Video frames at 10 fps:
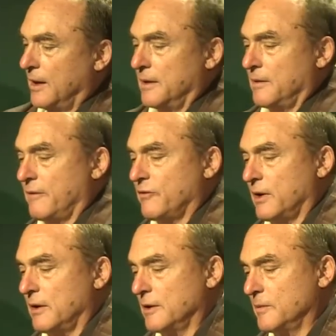Uh, I've
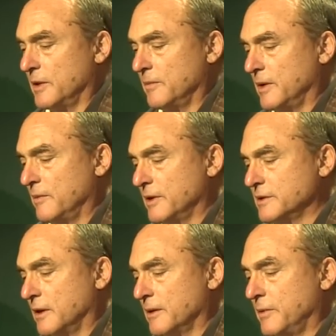thought a little bit about my
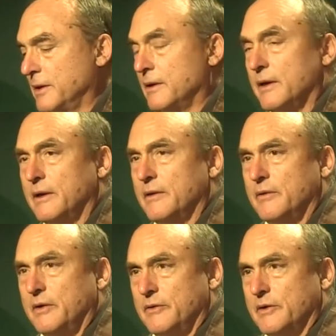talk, but
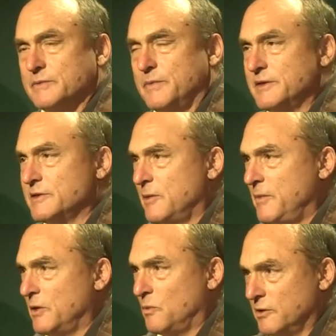there's been so
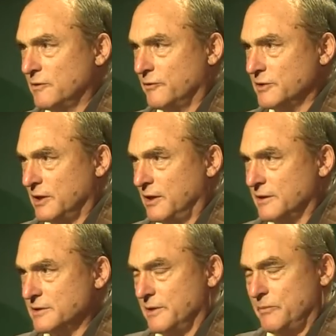many wonderful
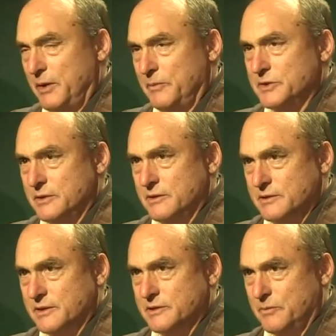talks and people
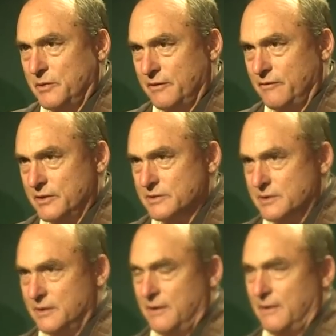doing such
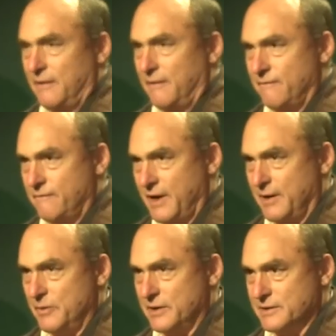marvelous,
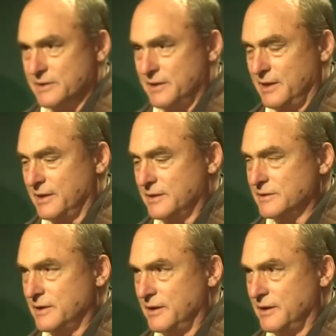fabulous things.